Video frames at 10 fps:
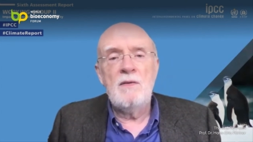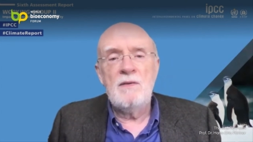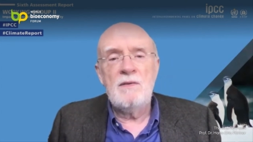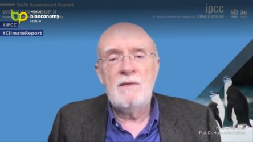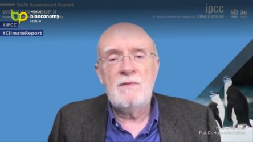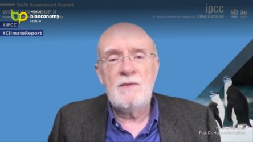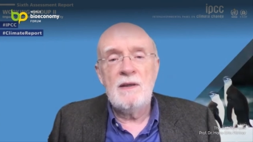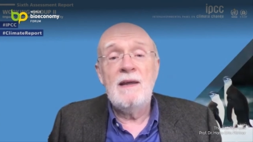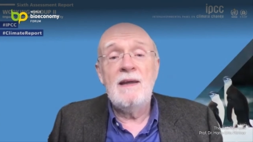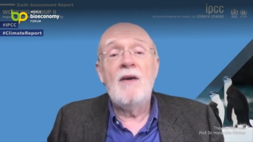Earth
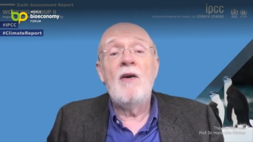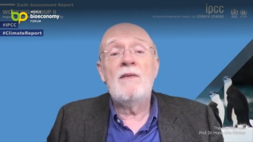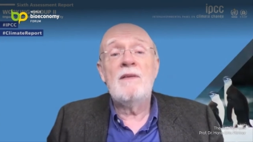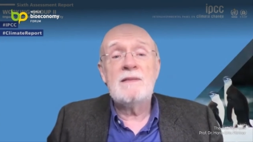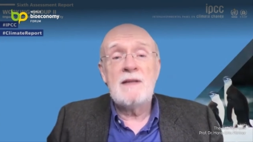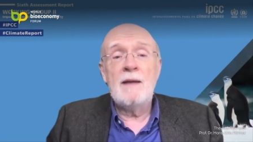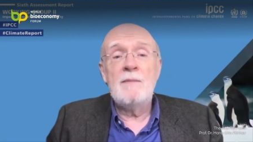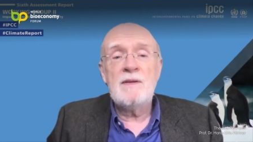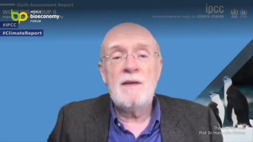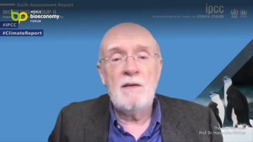history on the
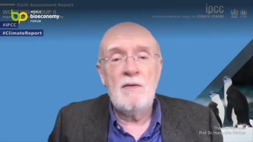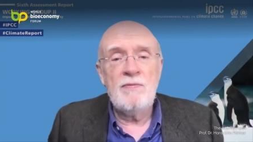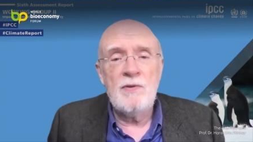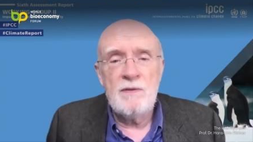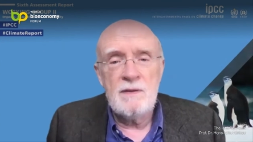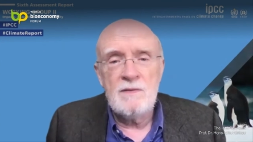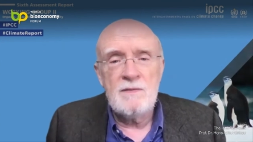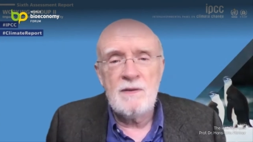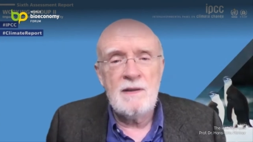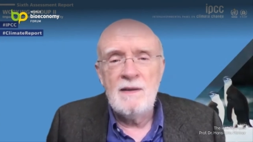time scale of Earth
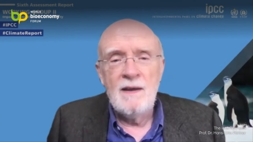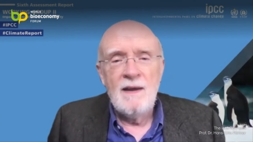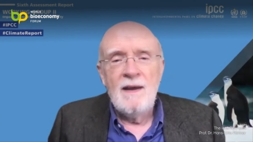history.